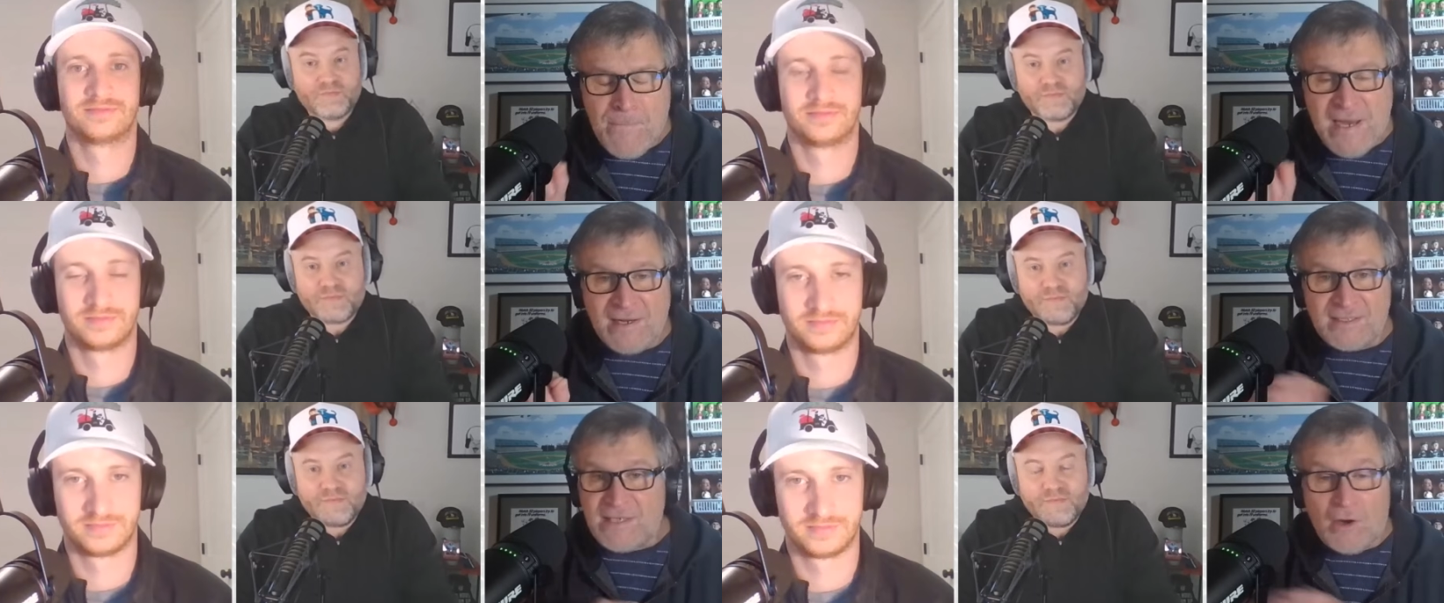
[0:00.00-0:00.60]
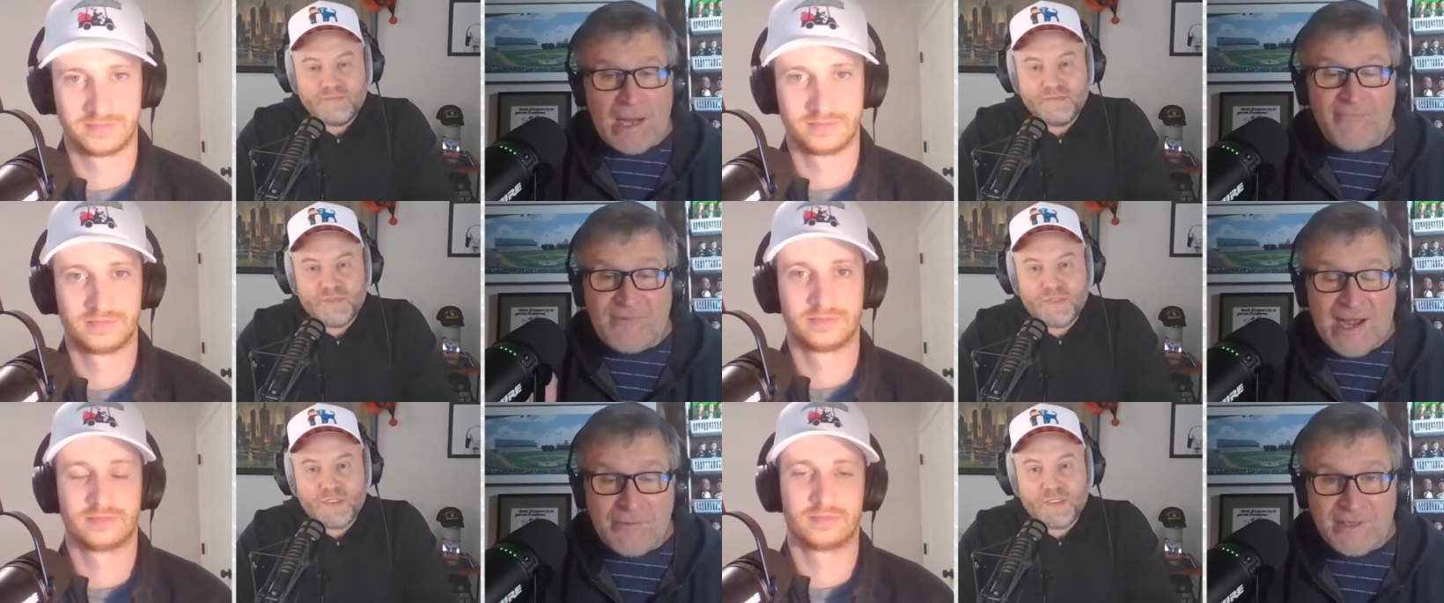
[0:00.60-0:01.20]
Speaker 1: meetings. Now, I'm
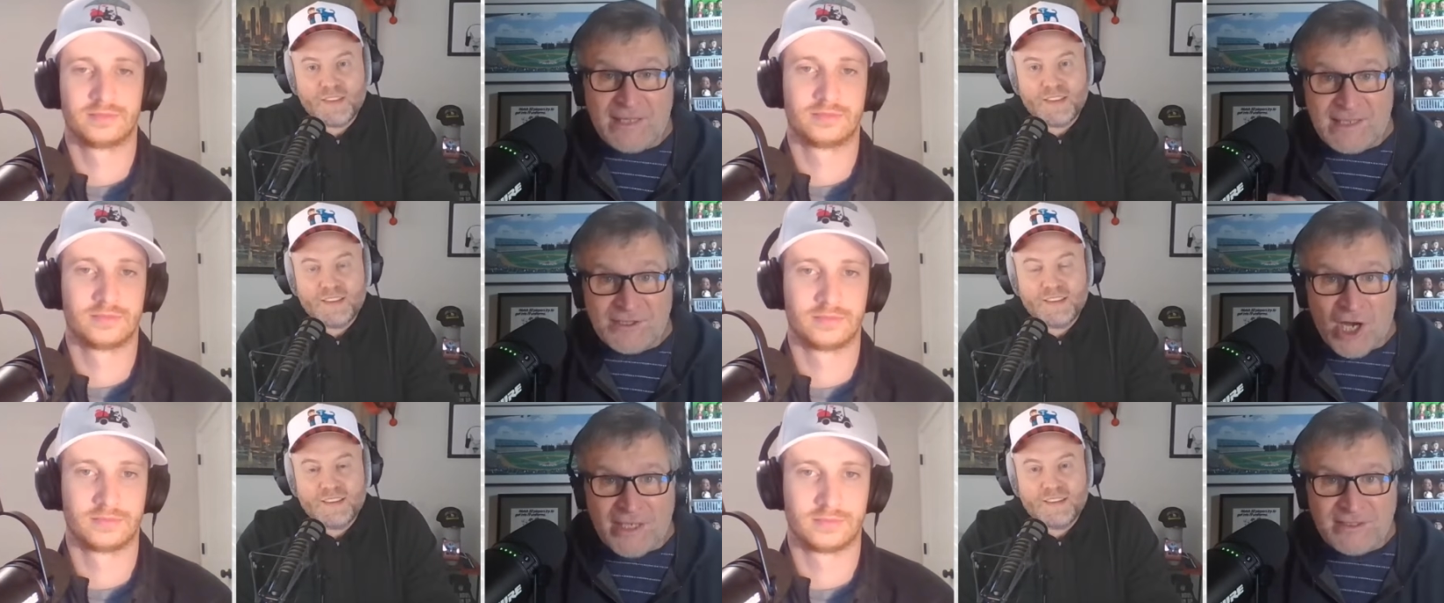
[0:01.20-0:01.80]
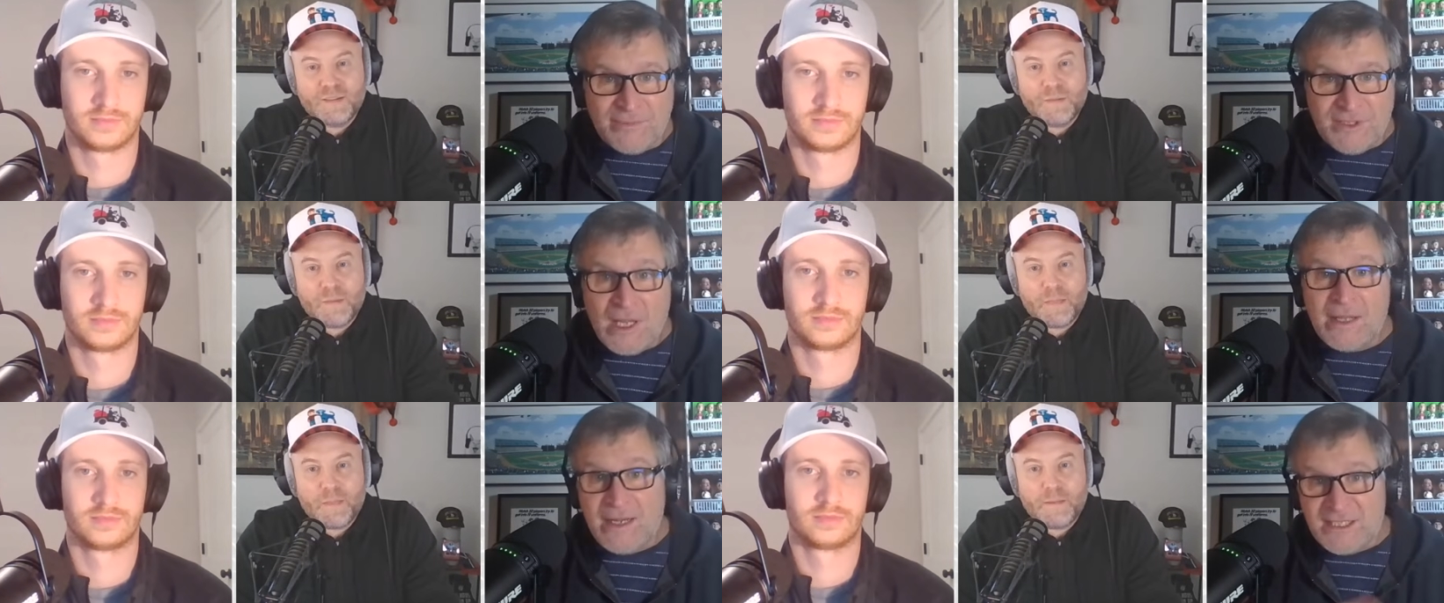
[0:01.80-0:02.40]
fine with that. That's awesome.
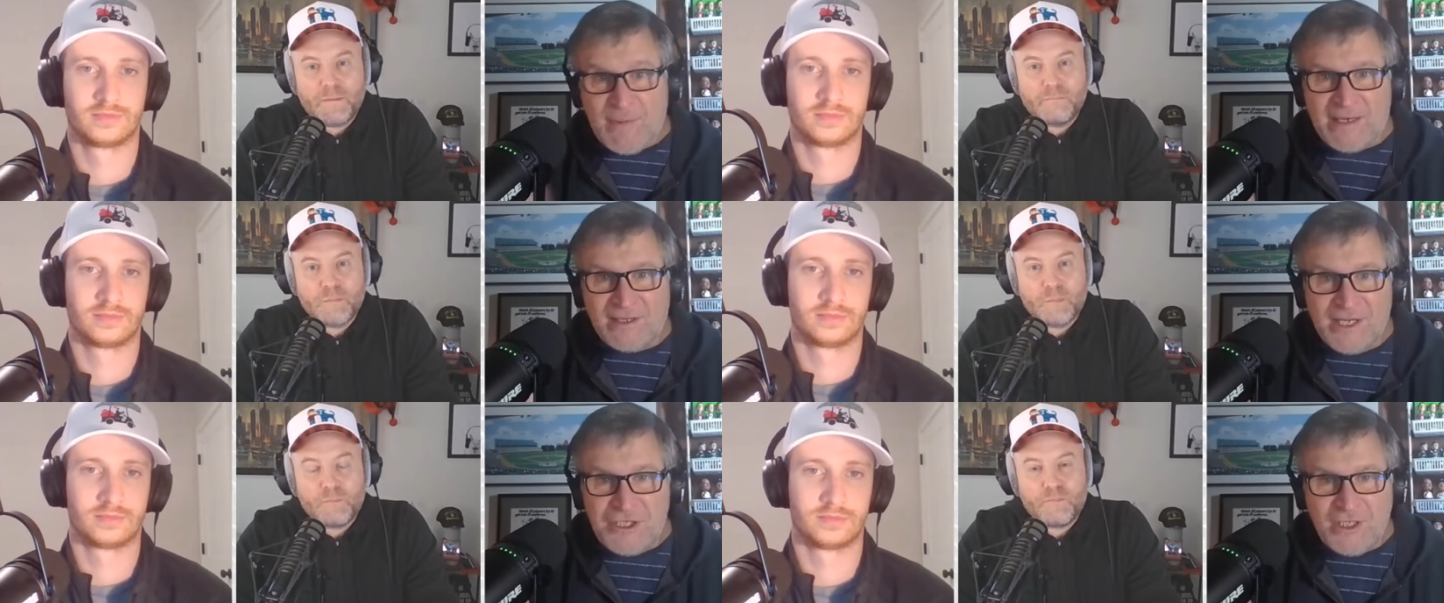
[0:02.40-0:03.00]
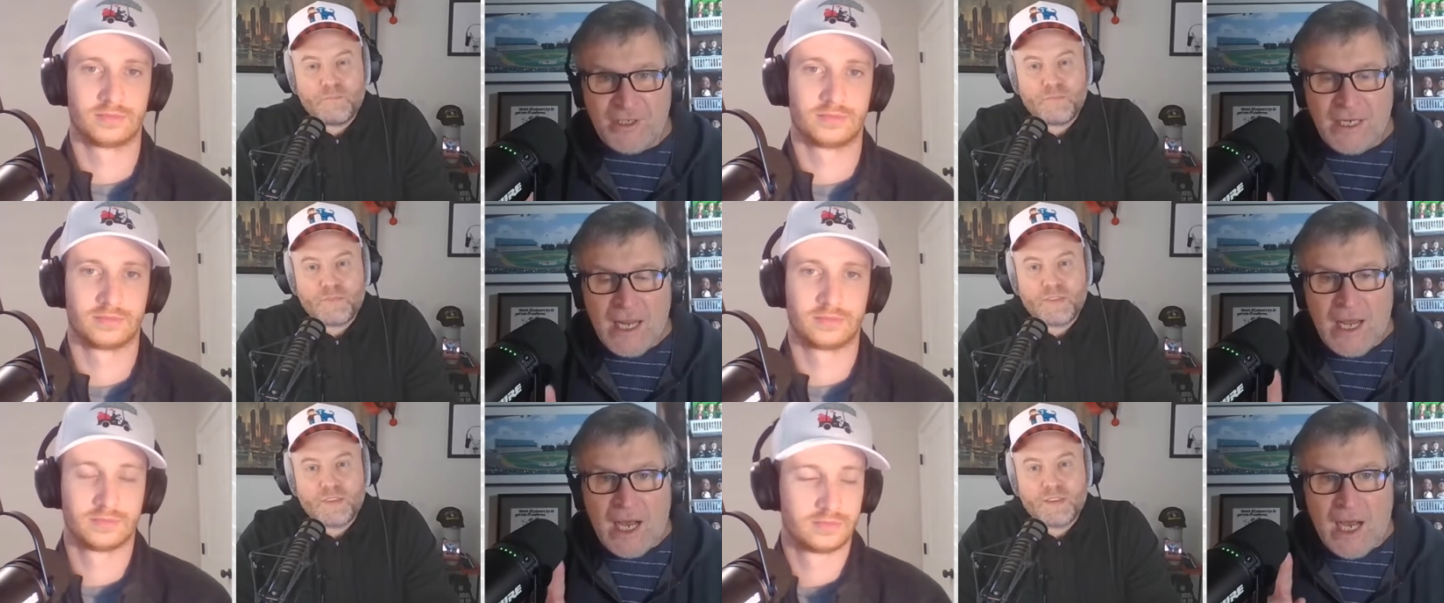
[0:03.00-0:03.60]
It's speculation.
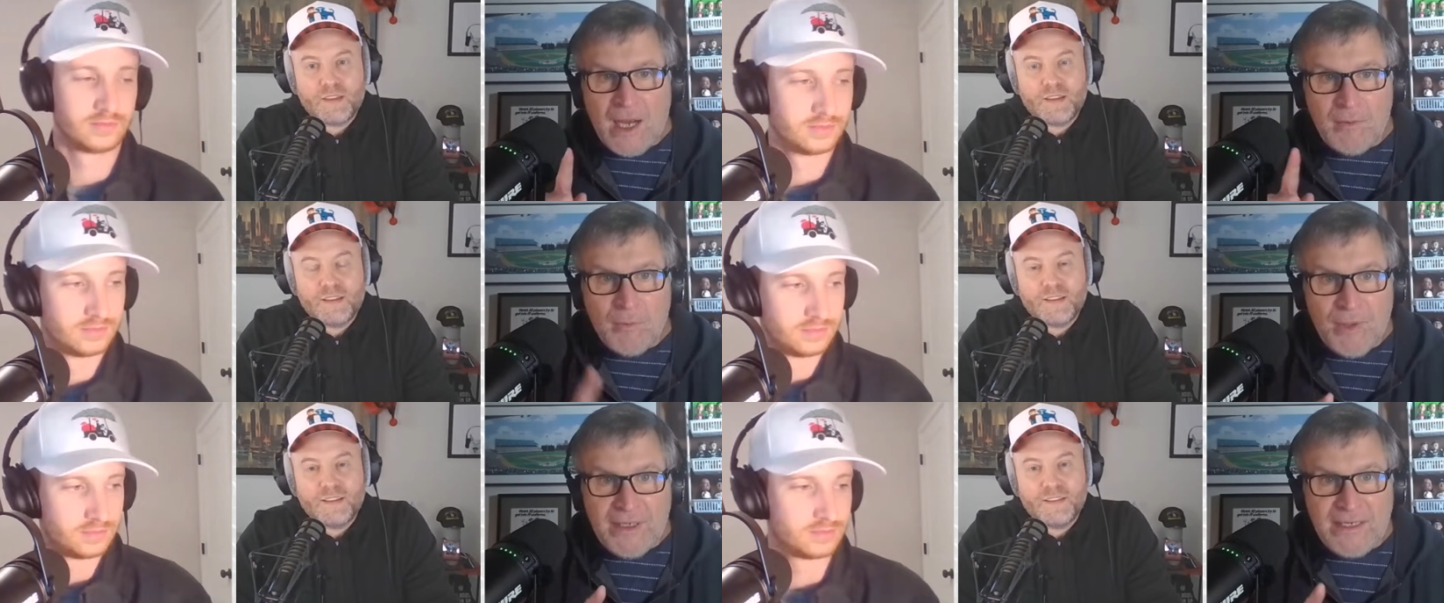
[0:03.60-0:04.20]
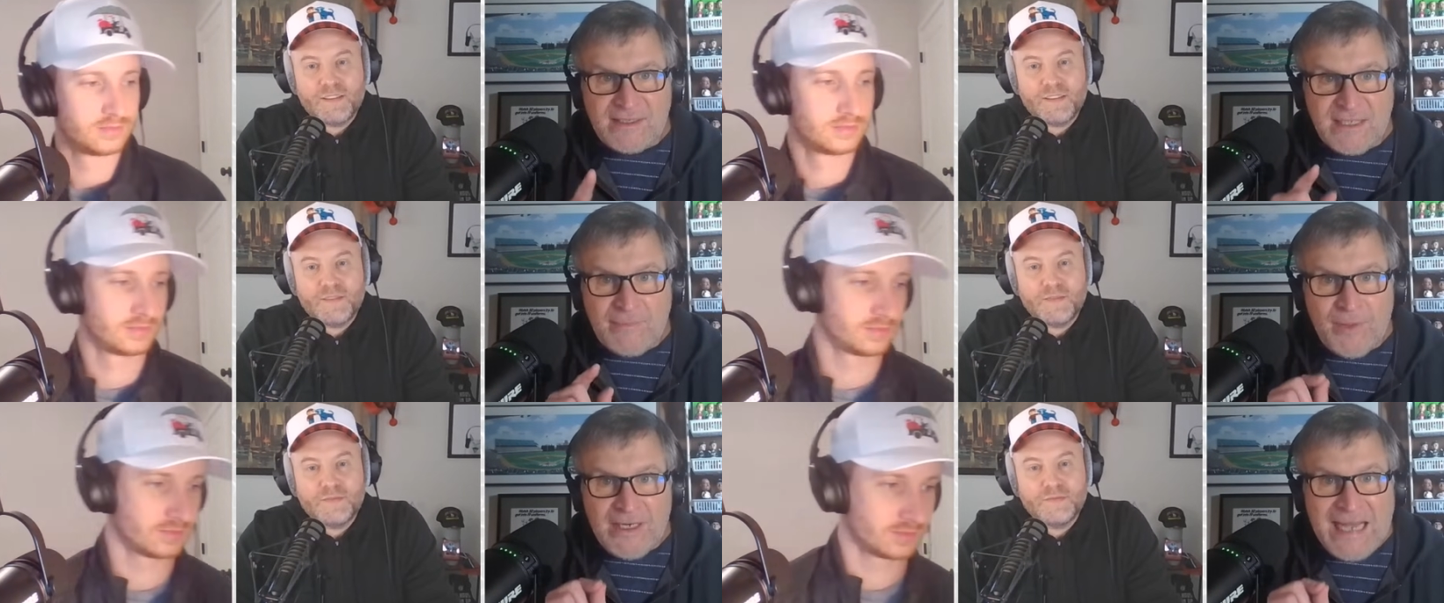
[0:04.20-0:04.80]
Um, but it's
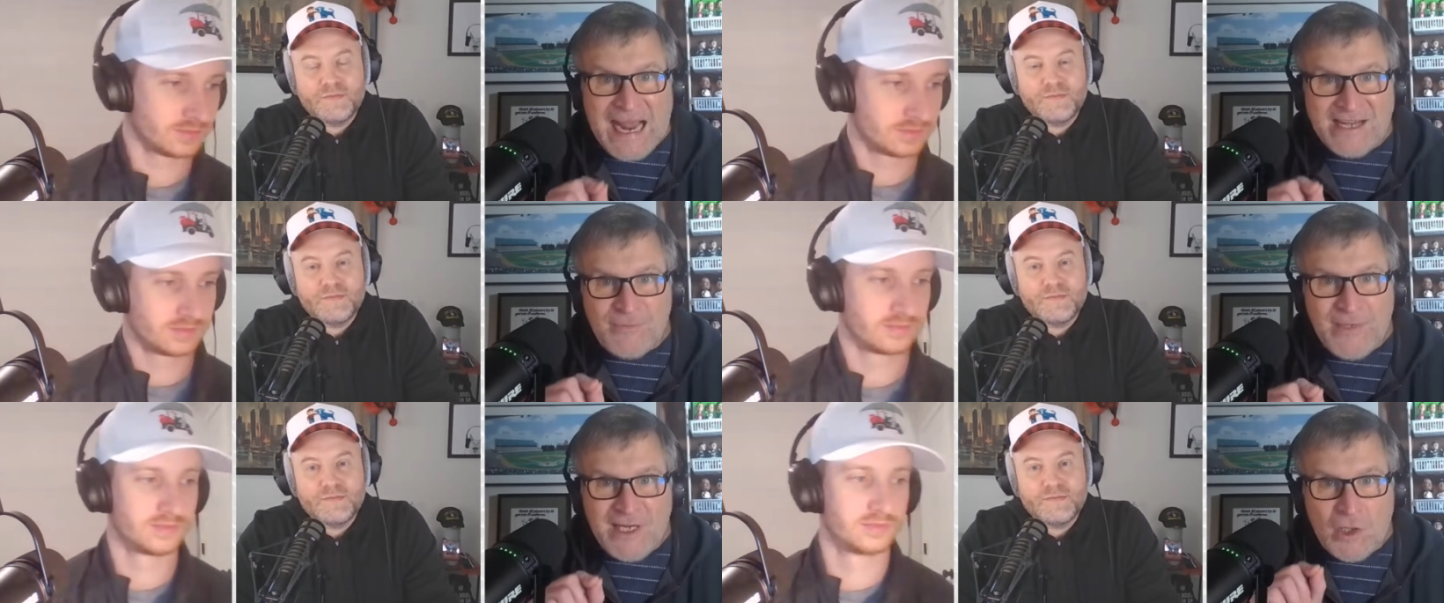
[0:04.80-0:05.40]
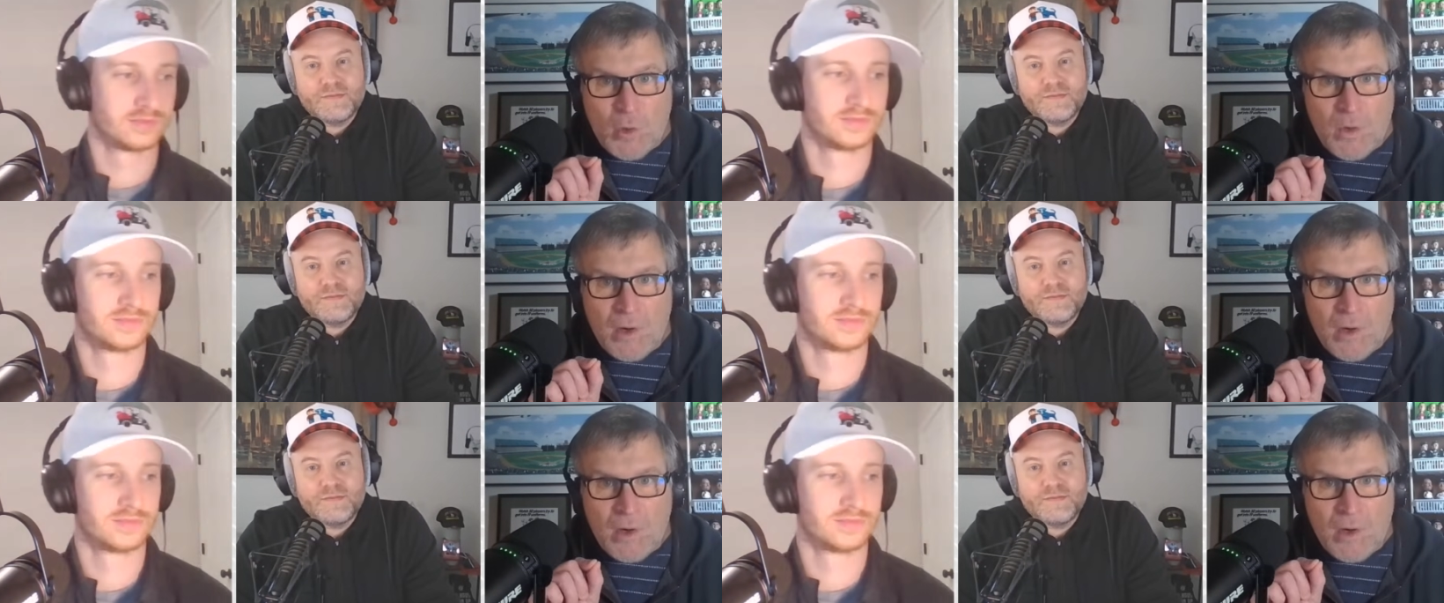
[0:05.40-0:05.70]
but it had to be